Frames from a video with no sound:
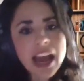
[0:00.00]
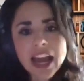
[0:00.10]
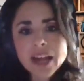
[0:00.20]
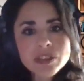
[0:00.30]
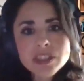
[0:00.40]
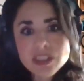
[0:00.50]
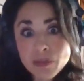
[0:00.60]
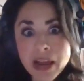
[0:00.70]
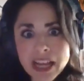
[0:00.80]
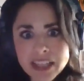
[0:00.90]
I was
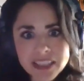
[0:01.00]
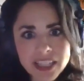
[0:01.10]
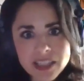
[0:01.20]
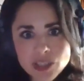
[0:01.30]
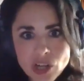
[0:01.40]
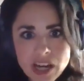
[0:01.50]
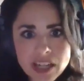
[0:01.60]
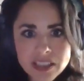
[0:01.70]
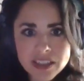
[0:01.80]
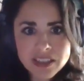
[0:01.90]
smiling and
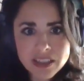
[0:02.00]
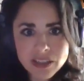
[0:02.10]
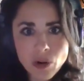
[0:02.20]
trying to,